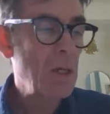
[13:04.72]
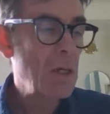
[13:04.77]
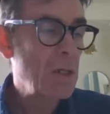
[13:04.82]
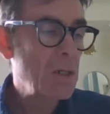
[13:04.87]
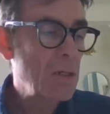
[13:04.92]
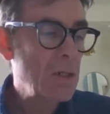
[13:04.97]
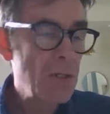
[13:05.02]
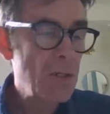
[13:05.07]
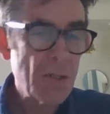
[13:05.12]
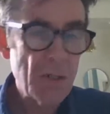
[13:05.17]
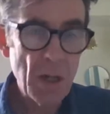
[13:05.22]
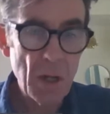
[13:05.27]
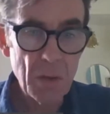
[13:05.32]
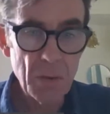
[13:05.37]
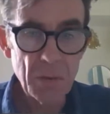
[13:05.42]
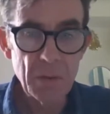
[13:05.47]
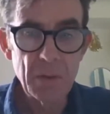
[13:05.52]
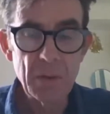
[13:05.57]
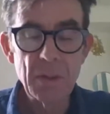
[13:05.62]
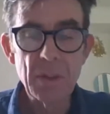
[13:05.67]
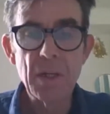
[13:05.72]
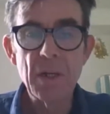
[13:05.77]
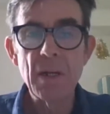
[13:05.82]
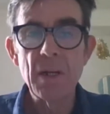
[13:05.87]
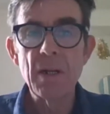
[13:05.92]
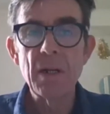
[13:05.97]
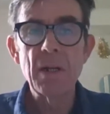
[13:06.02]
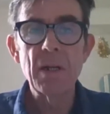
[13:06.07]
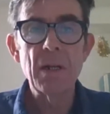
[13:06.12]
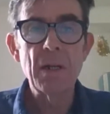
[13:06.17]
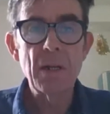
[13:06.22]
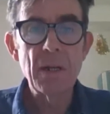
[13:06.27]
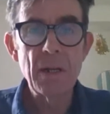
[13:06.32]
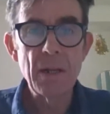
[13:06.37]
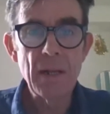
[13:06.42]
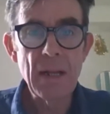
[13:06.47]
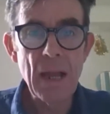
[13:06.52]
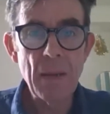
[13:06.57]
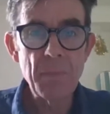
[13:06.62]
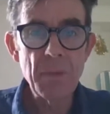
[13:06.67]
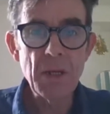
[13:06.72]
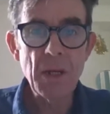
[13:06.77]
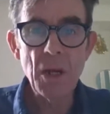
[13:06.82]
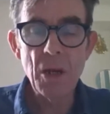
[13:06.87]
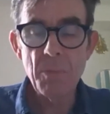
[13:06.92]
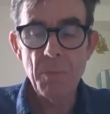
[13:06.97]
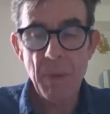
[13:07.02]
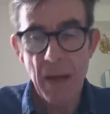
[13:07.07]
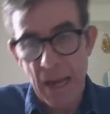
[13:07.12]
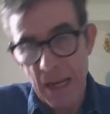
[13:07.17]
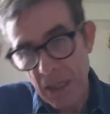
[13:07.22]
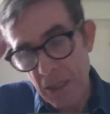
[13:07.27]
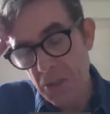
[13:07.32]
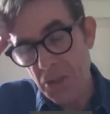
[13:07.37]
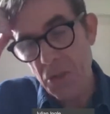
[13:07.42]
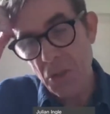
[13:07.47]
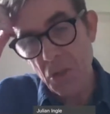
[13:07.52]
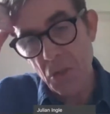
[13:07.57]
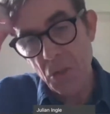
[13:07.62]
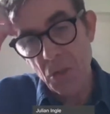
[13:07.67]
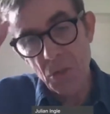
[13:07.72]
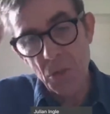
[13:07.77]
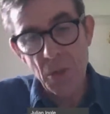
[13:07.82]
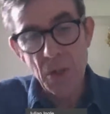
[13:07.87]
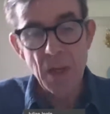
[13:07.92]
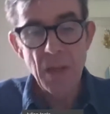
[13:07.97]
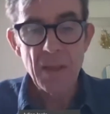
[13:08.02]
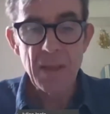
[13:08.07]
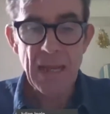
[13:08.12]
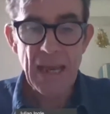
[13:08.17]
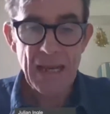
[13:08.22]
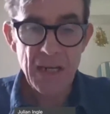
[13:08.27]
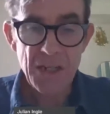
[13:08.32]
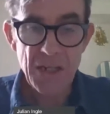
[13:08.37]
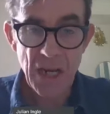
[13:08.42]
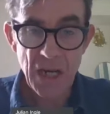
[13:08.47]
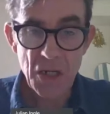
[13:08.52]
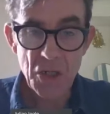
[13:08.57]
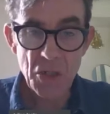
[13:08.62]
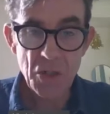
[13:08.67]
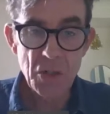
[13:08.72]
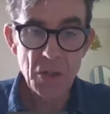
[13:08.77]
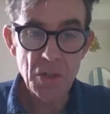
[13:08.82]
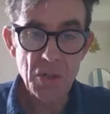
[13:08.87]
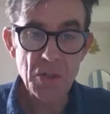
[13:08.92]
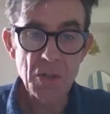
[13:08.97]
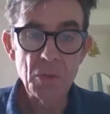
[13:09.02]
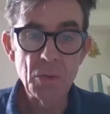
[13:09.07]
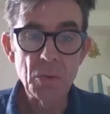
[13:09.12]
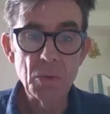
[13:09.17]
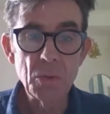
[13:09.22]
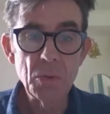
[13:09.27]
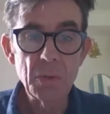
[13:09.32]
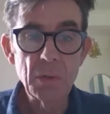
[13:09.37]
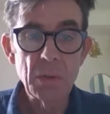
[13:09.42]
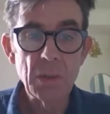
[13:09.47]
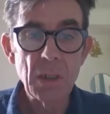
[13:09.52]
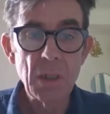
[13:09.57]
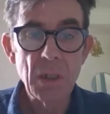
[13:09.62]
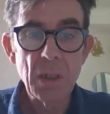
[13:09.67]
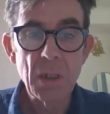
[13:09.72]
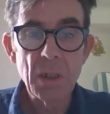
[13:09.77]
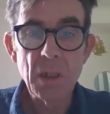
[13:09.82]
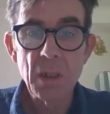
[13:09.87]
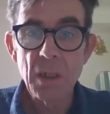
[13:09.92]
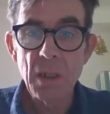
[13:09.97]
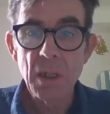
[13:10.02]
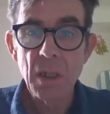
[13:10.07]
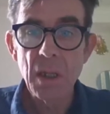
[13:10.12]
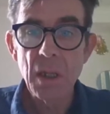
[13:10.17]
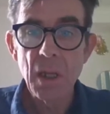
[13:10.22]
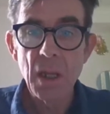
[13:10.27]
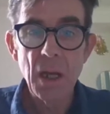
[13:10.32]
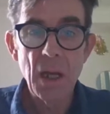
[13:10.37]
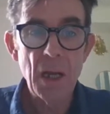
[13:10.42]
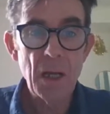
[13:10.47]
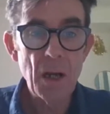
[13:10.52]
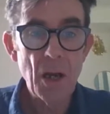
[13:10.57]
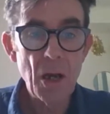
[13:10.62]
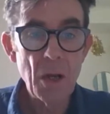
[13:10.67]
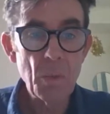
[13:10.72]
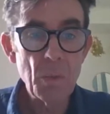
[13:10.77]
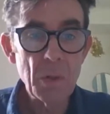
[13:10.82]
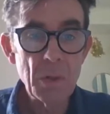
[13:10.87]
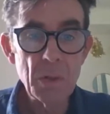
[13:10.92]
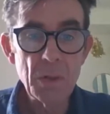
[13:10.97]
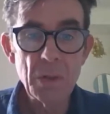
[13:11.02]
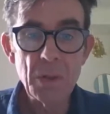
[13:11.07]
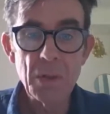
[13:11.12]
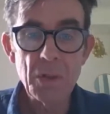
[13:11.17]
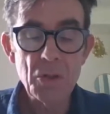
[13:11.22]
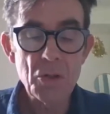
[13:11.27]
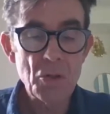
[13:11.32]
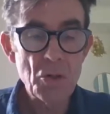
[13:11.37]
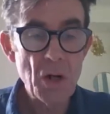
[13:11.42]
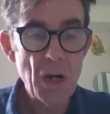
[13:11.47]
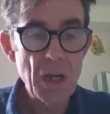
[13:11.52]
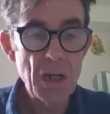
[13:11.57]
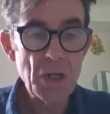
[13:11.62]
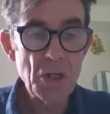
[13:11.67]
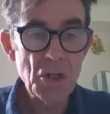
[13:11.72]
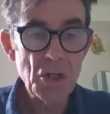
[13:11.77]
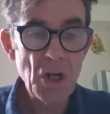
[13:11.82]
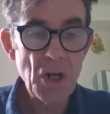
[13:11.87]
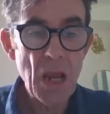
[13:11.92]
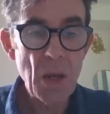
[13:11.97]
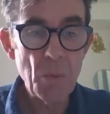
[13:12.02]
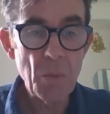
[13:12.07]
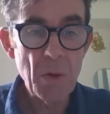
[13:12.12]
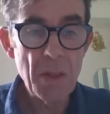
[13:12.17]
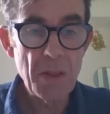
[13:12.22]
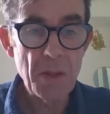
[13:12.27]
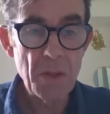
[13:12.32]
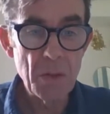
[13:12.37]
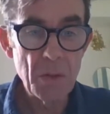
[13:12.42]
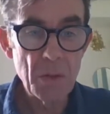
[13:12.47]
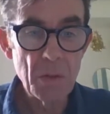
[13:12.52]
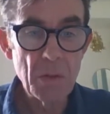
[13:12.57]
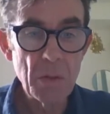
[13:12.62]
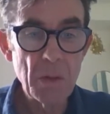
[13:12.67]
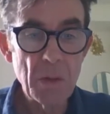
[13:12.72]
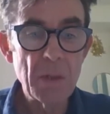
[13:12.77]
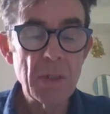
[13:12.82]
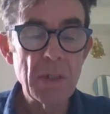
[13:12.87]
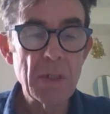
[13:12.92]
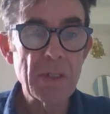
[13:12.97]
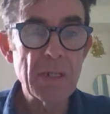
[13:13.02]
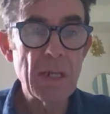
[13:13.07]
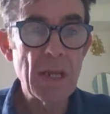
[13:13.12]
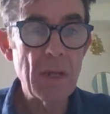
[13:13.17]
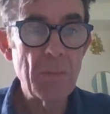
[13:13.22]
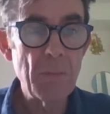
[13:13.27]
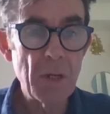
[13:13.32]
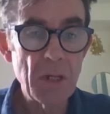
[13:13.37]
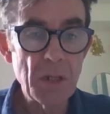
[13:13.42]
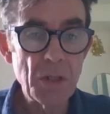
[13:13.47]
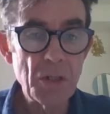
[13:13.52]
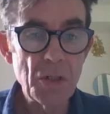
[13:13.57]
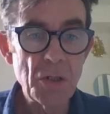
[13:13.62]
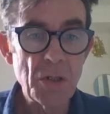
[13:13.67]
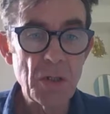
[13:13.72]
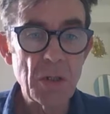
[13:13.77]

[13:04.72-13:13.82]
So let me go back to the annotations tool, and I will try and share with you this image